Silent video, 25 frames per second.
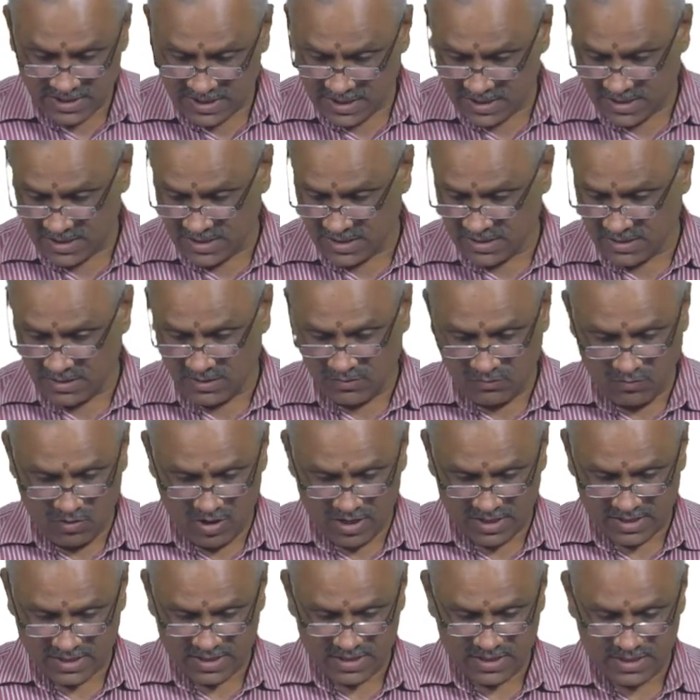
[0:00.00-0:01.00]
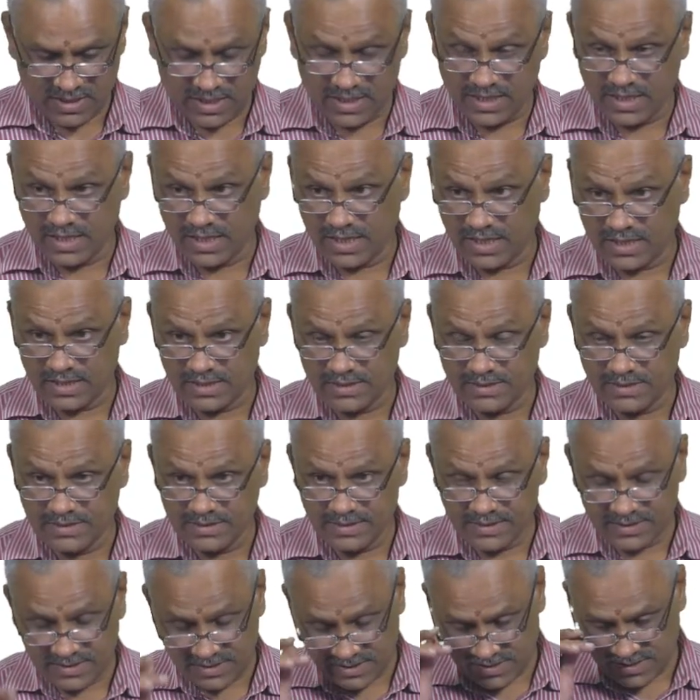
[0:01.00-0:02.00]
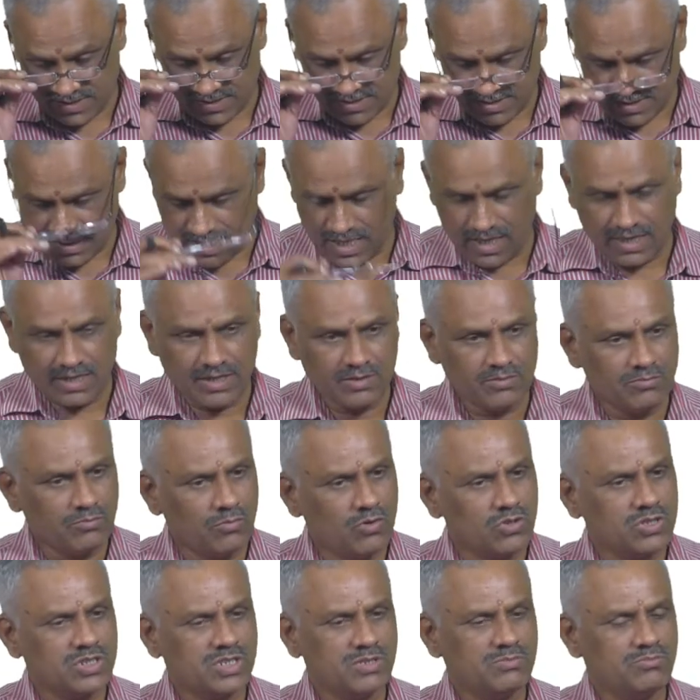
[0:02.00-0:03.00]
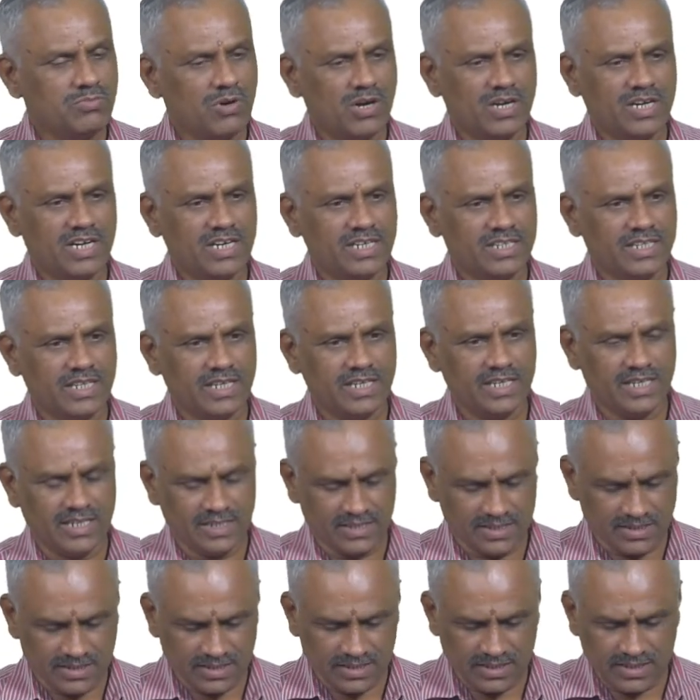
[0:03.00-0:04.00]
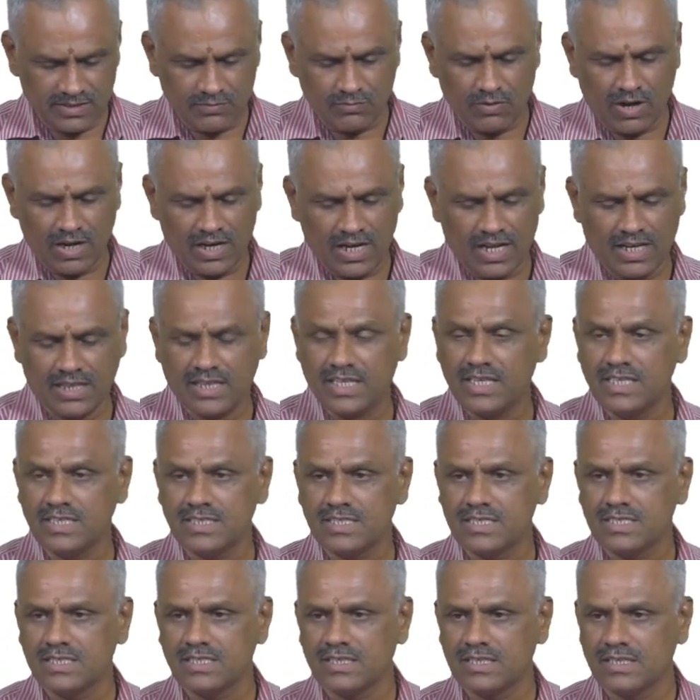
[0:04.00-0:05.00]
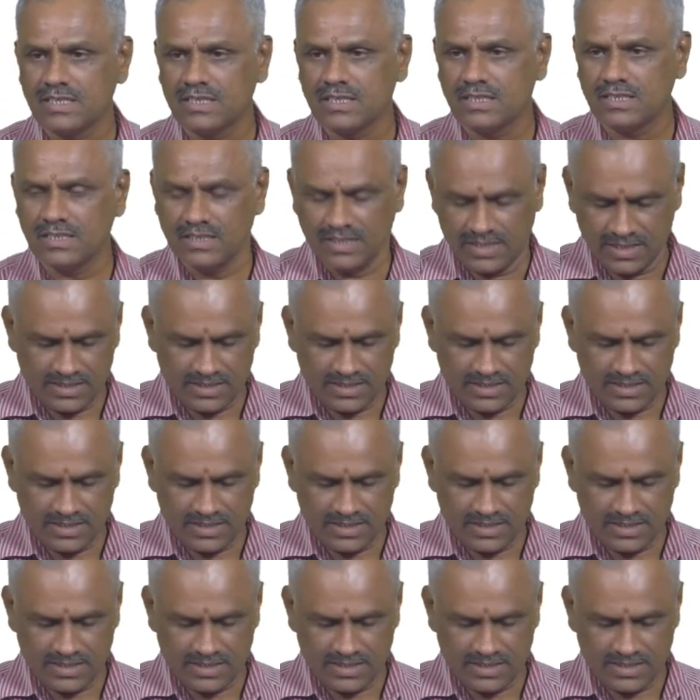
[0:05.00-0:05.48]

is what here. Then most important thing is, what are these? These